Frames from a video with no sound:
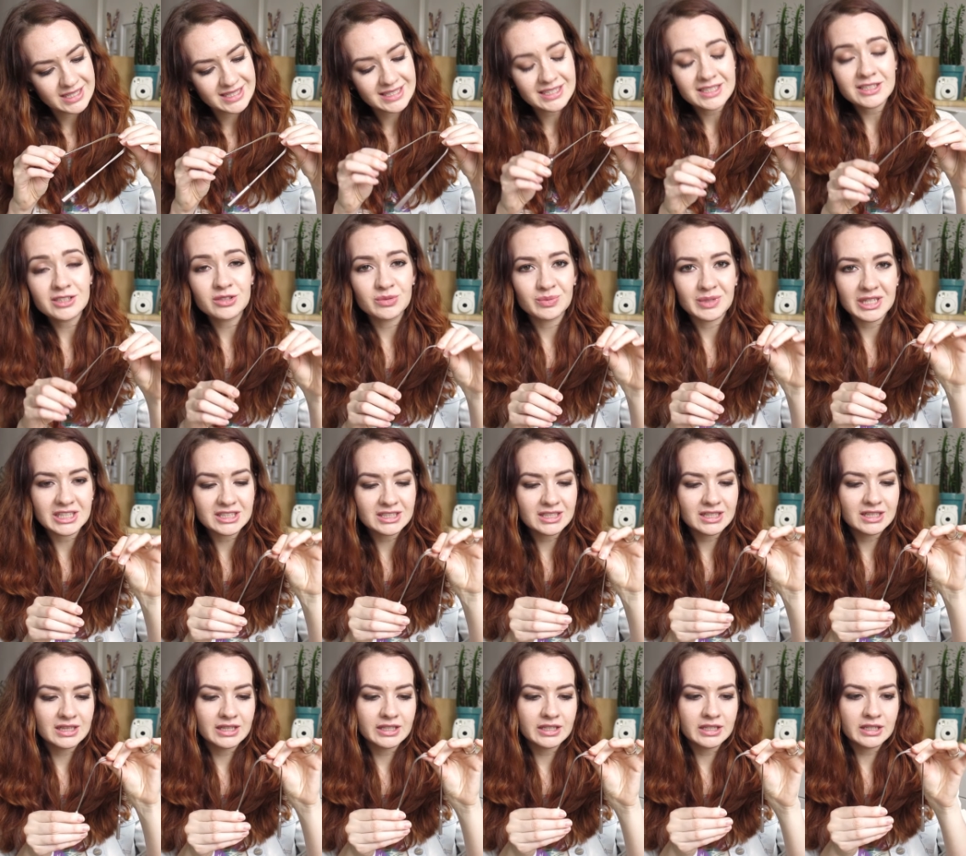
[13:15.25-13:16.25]
It is
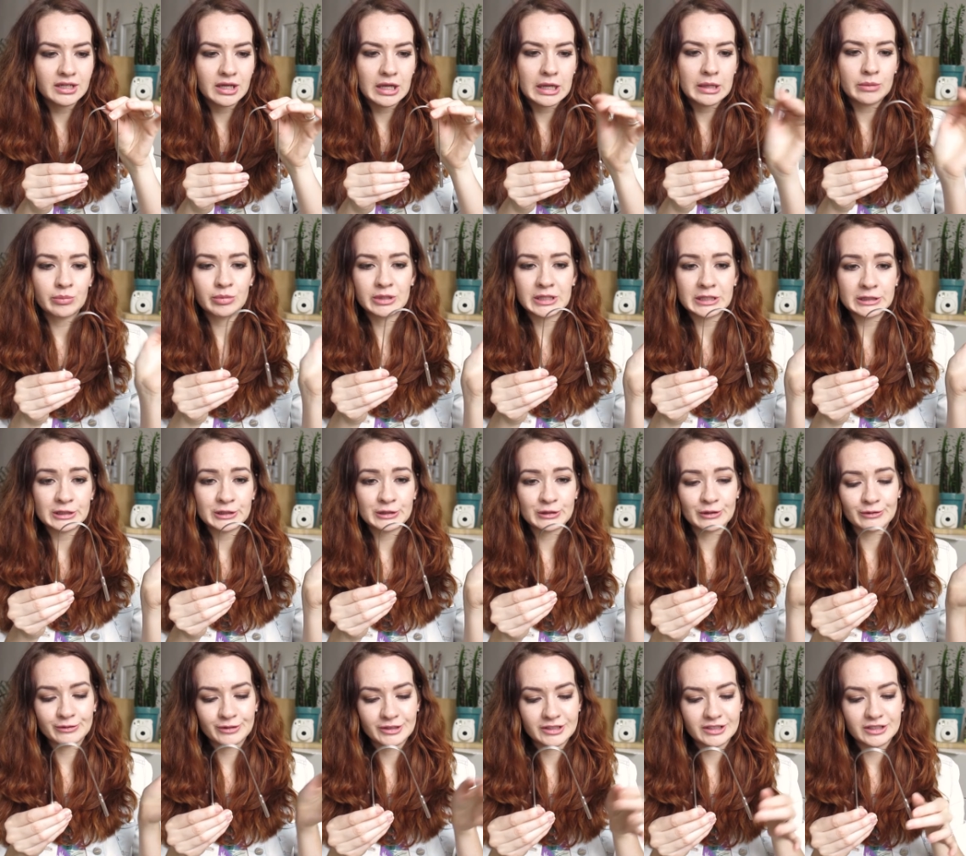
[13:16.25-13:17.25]
basically a piece
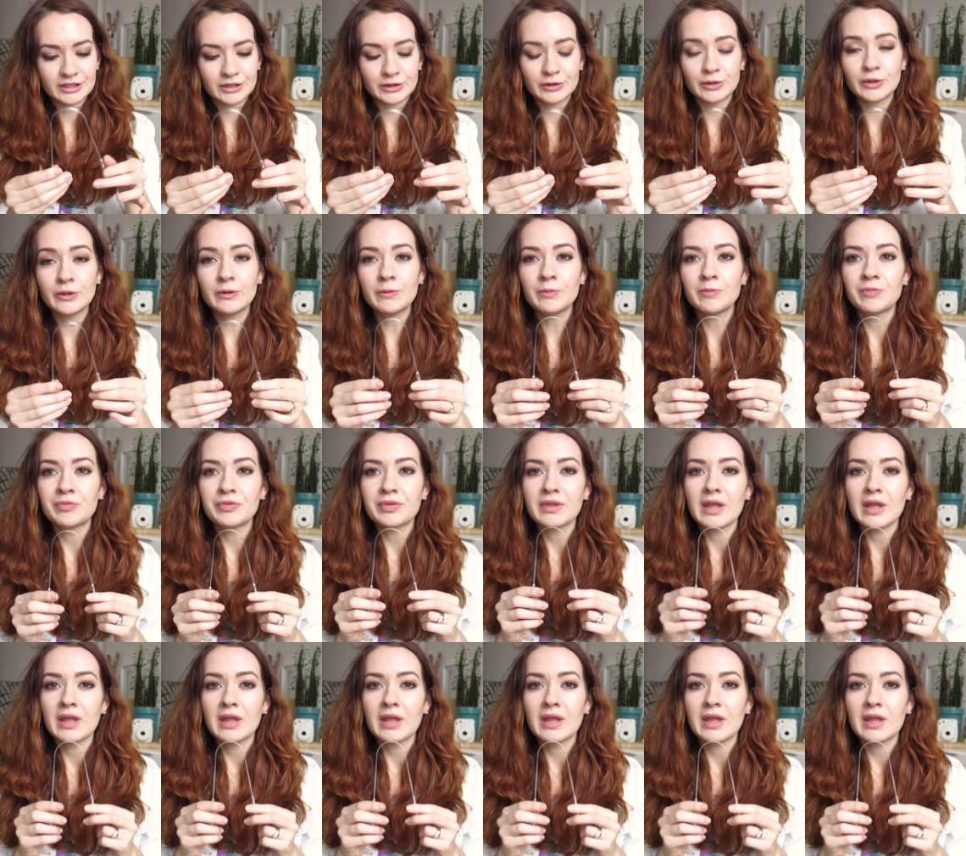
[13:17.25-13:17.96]
of steel.